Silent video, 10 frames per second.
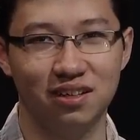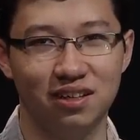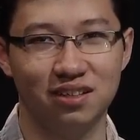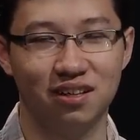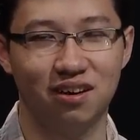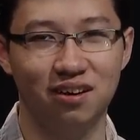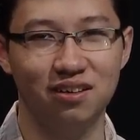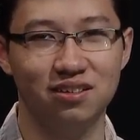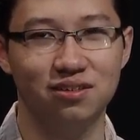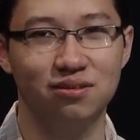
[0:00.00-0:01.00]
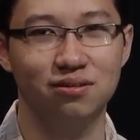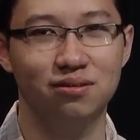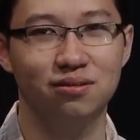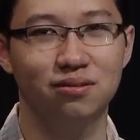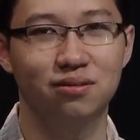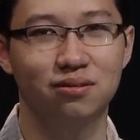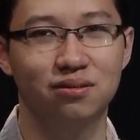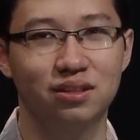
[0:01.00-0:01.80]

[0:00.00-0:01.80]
it's hard to